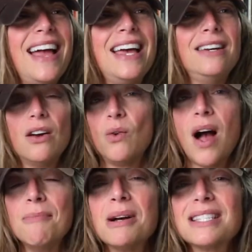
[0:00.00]
and oh,
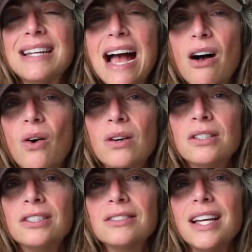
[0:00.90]
I must now
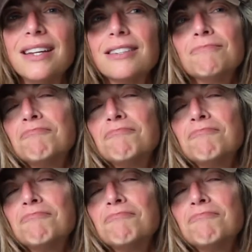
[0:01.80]
like